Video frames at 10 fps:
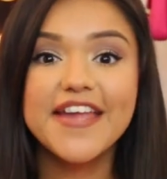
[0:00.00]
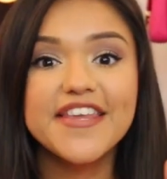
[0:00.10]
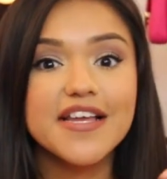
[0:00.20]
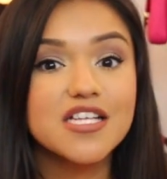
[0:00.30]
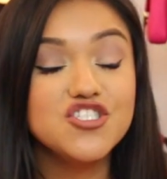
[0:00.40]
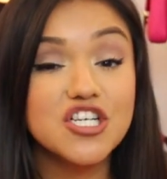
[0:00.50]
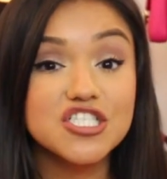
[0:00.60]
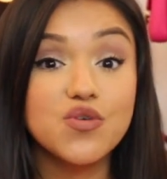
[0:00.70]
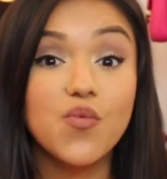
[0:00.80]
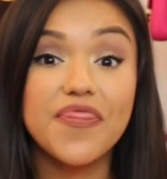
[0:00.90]
And in
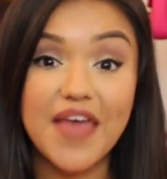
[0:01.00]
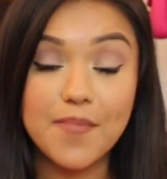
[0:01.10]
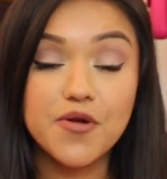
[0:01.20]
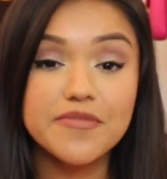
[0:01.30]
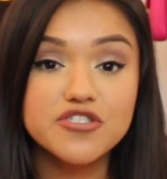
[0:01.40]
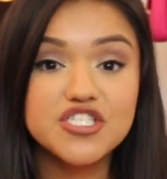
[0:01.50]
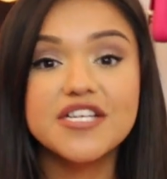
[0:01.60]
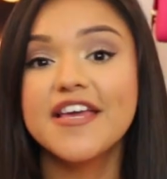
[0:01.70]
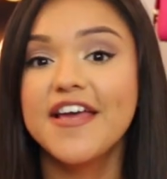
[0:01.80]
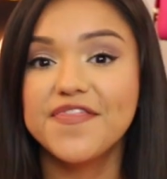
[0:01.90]
conjunction with that
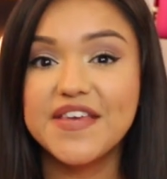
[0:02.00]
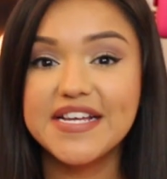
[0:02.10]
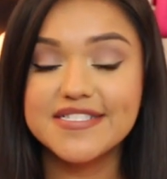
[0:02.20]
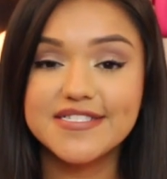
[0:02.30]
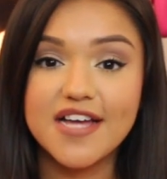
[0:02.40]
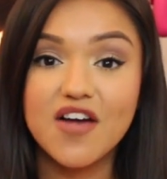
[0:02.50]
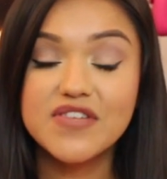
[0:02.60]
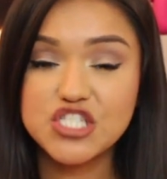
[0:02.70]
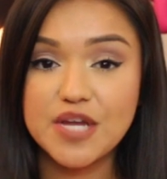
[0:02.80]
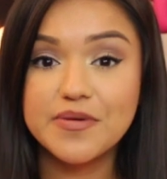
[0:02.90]
promotion, the Dove
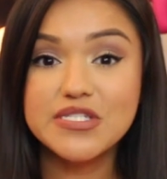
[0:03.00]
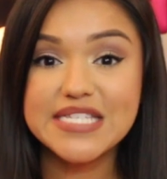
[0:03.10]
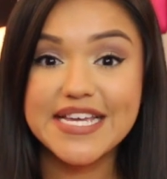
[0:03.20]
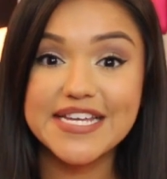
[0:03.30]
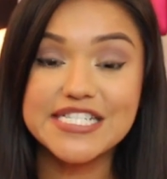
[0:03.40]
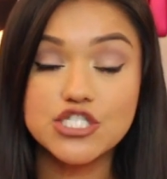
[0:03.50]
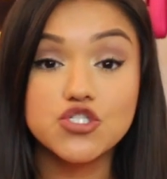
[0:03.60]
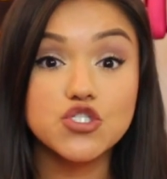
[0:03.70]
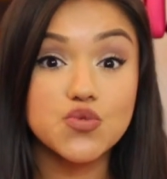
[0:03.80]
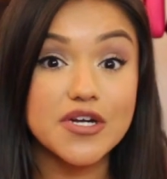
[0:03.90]
shampoos and
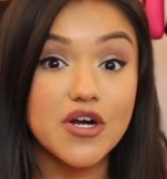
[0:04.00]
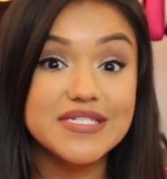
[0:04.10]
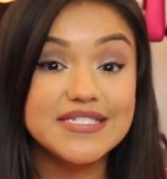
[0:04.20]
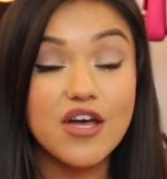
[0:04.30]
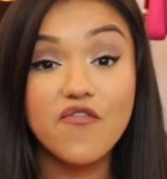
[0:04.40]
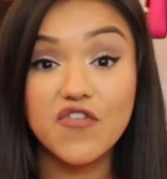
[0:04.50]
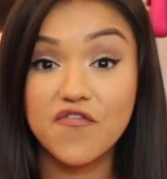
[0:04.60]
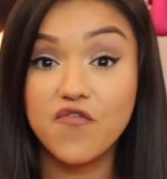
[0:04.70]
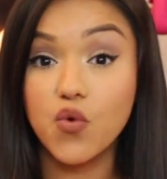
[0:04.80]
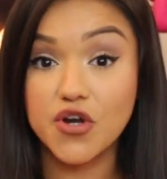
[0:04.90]
conditioners were on sale
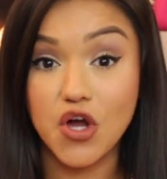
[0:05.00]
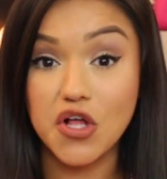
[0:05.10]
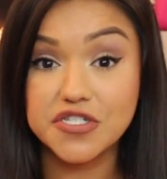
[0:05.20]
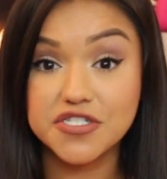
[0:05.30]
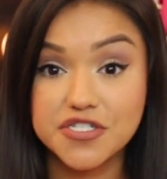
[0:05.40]
for $4.